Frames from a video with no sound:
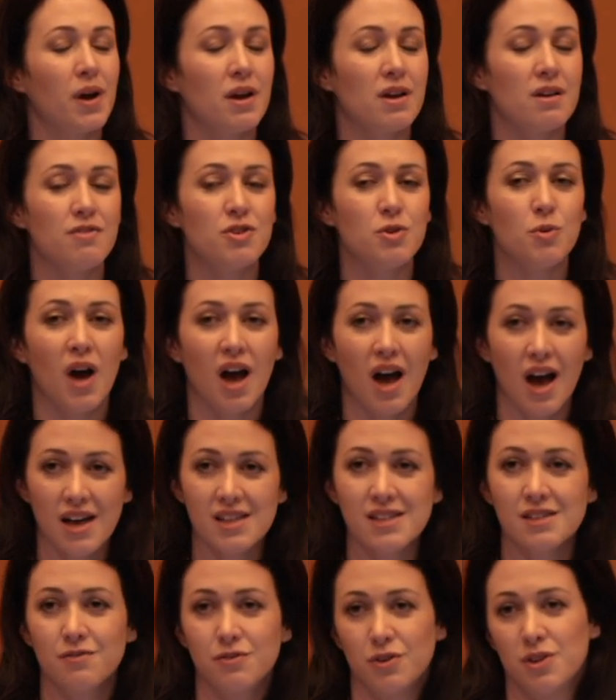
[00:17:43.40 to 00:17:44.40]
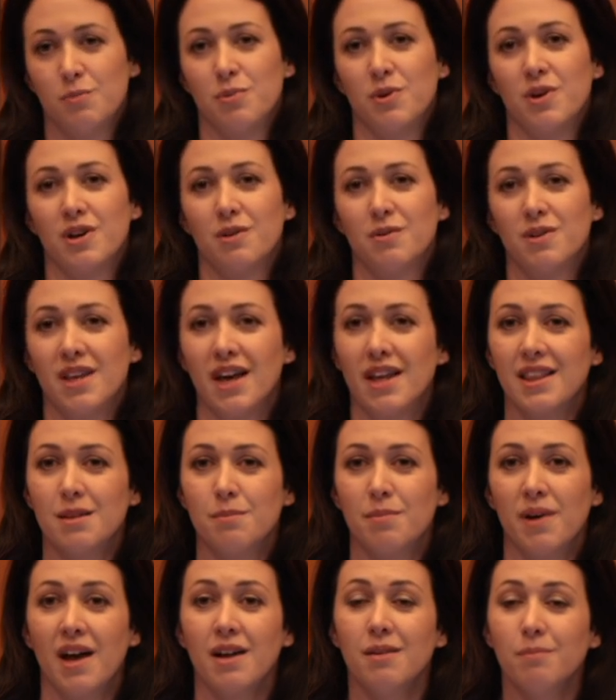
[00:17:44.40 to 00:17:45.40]
if you ask for the burger without the
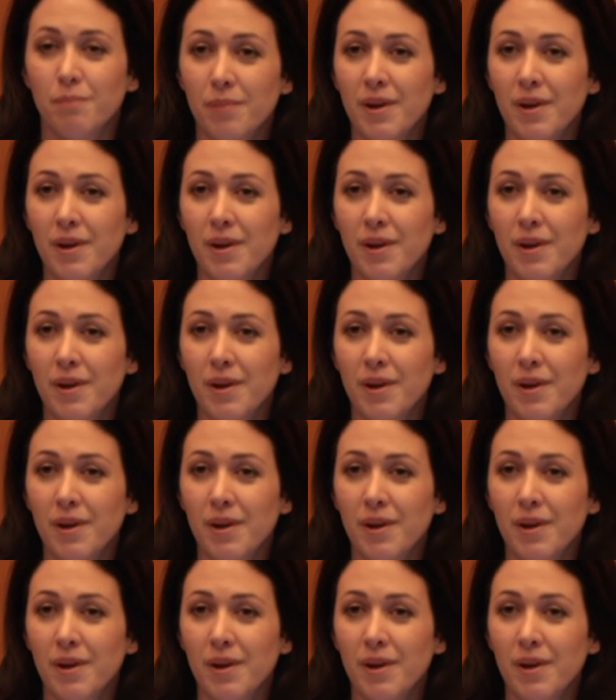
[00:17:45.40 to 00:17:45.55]
bun,